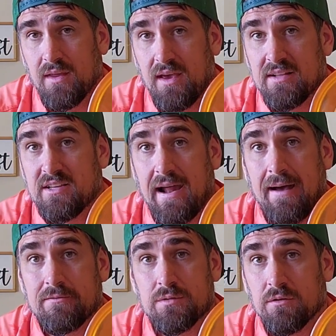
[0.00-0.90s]
It's an
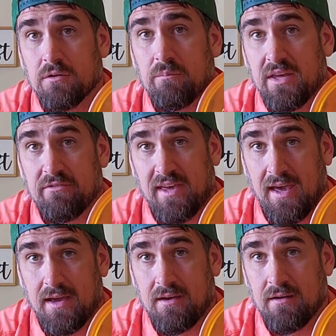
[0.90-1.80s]
absolute
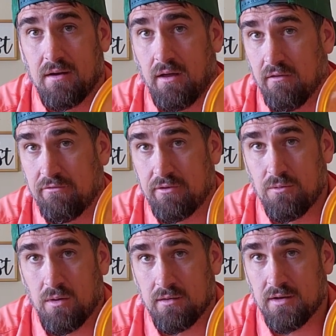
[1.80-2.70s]
beefcake. If you
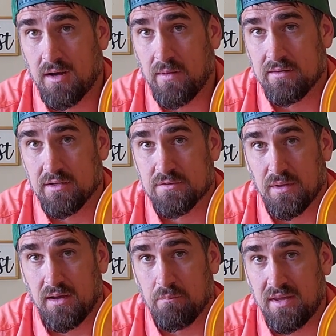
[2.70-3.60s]
want to talk about disc
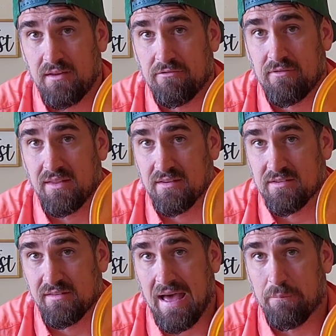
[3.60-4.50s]
being beef, this
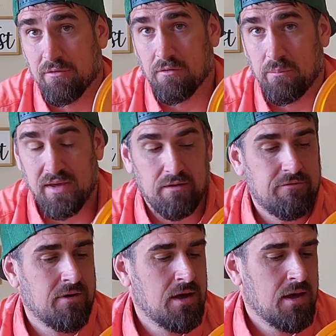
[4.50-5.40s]
is absolute
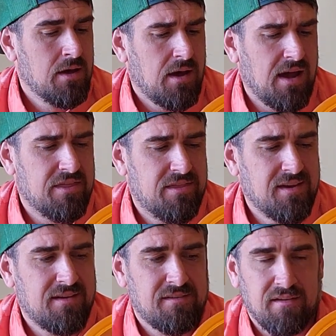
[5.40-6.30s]
beef. I
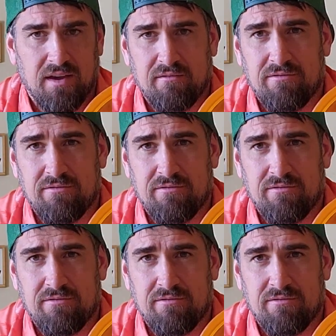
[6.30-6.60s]
think it's like